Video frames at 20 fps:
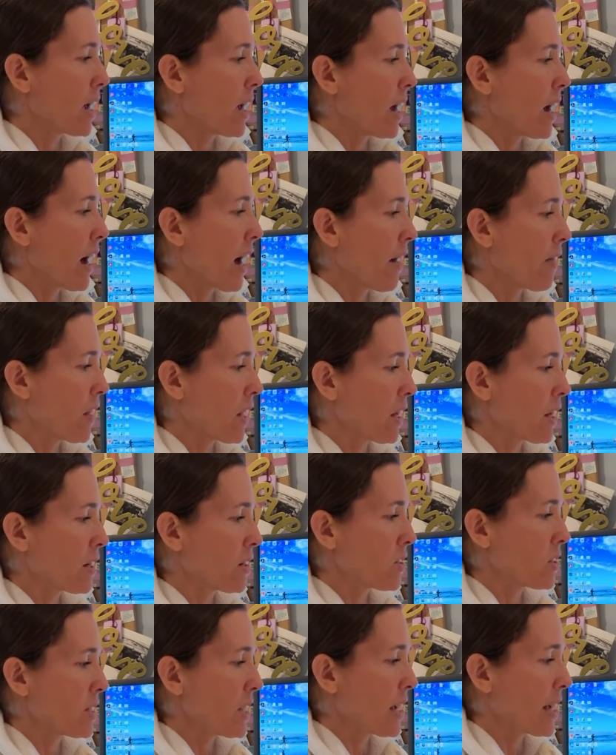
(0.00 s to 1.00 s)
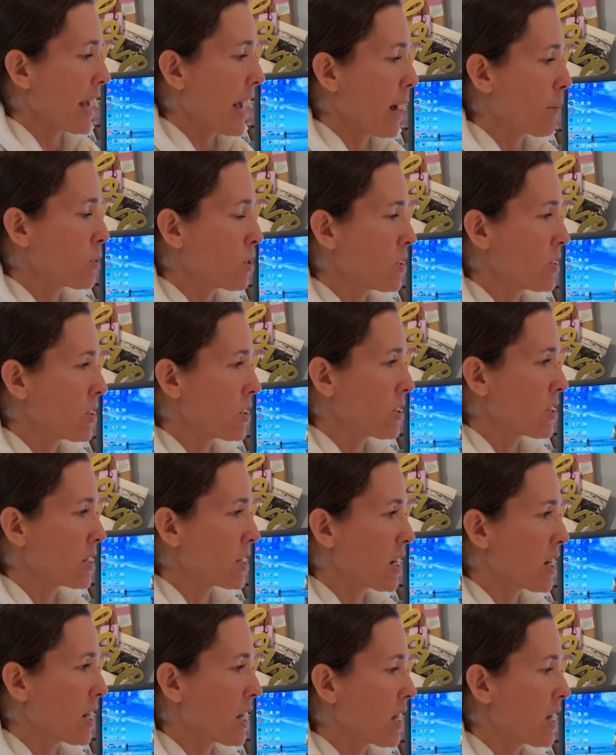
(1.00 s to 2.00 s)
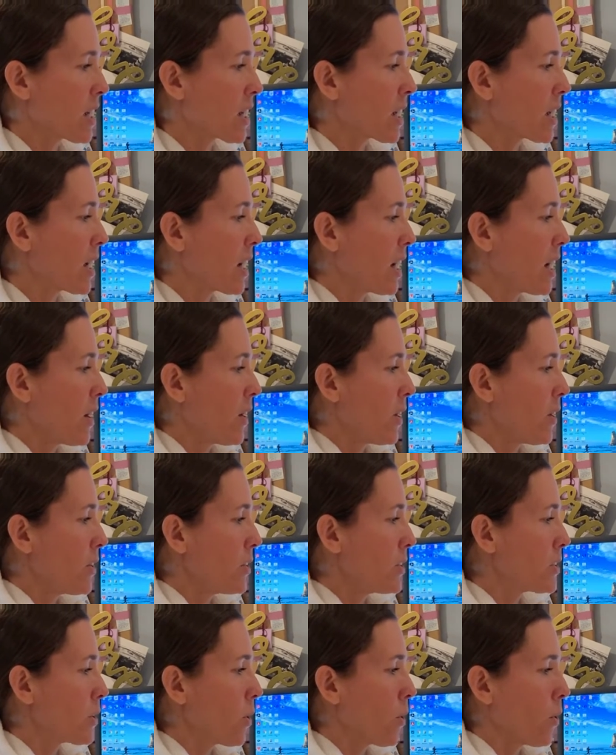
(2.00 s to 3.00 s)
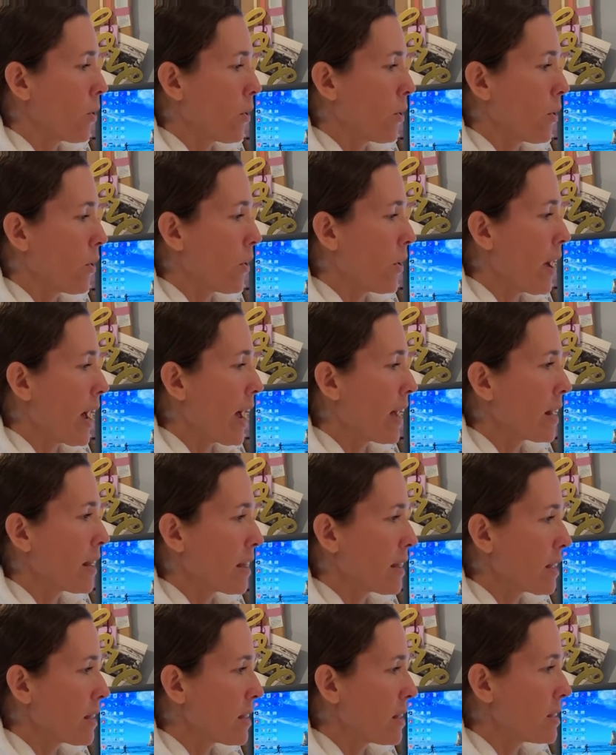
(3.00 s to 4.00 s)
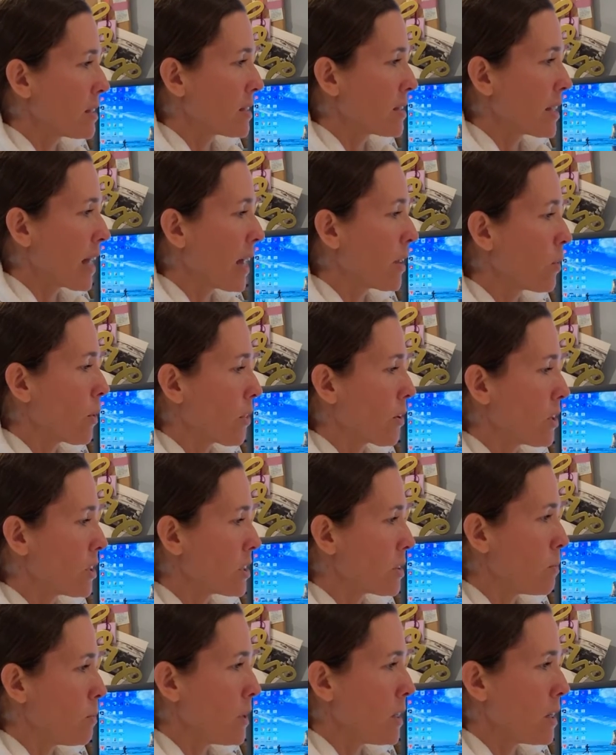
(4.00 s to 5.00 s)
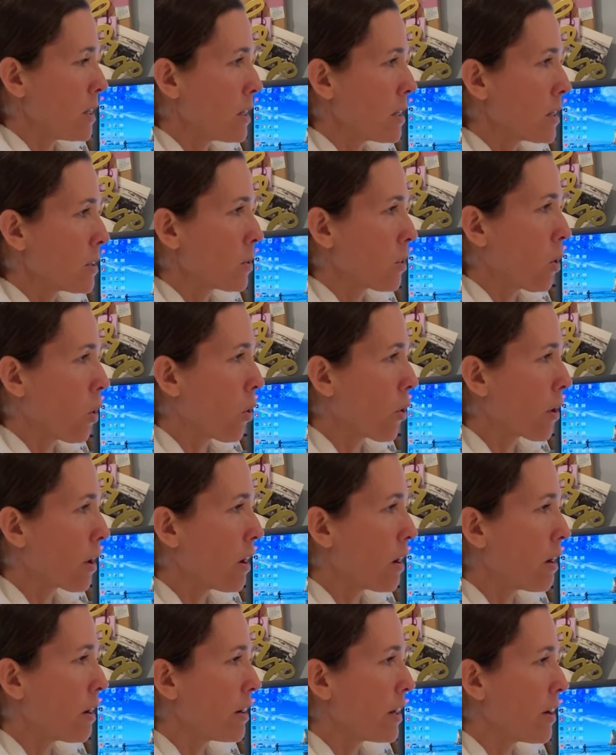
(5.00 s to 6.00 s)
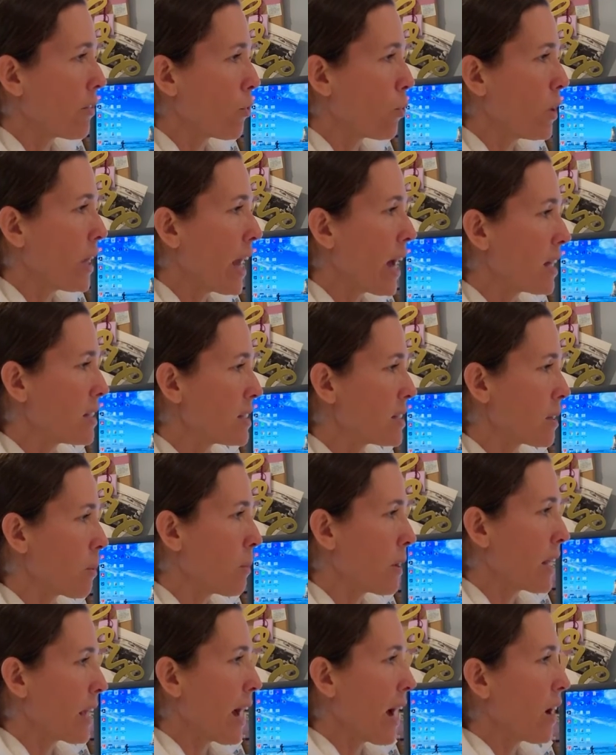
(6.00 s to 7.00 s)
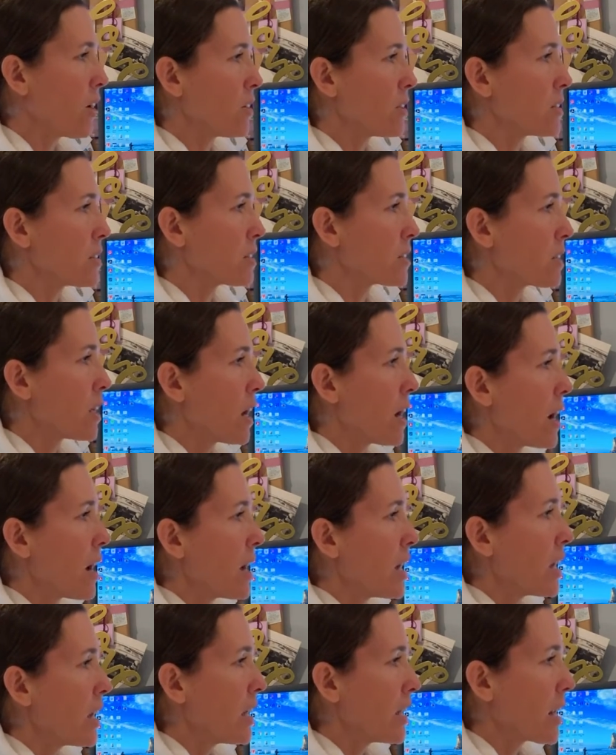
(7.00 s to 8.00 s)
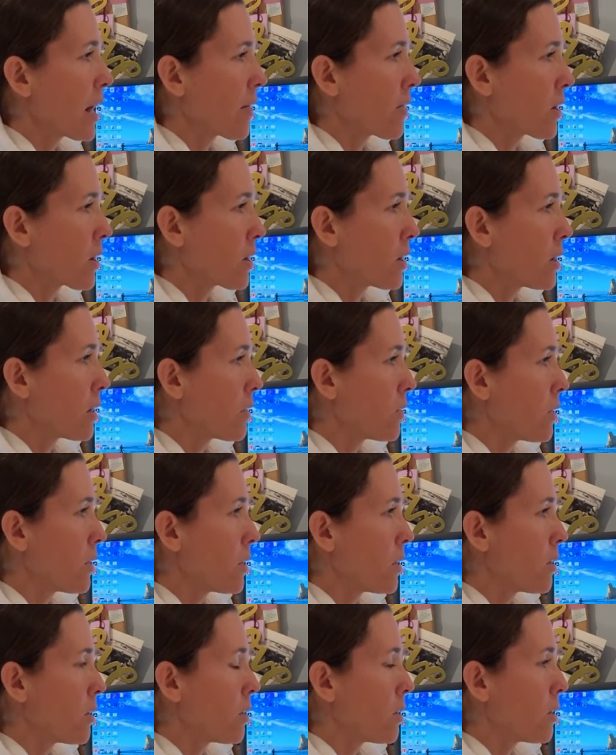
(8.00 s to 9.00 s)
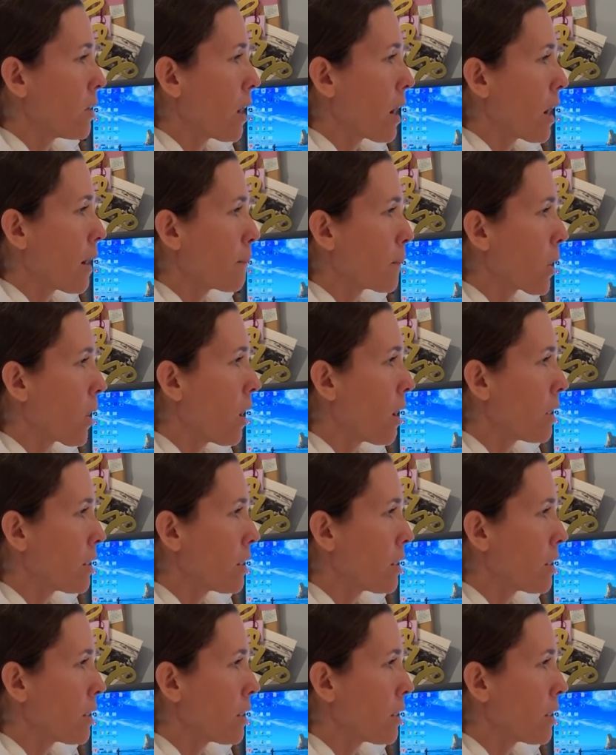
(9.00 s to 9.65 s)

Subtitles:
and then it'll say captions are starting. So anything that's said, whether it's me, Laura, if we had somebody else in on the call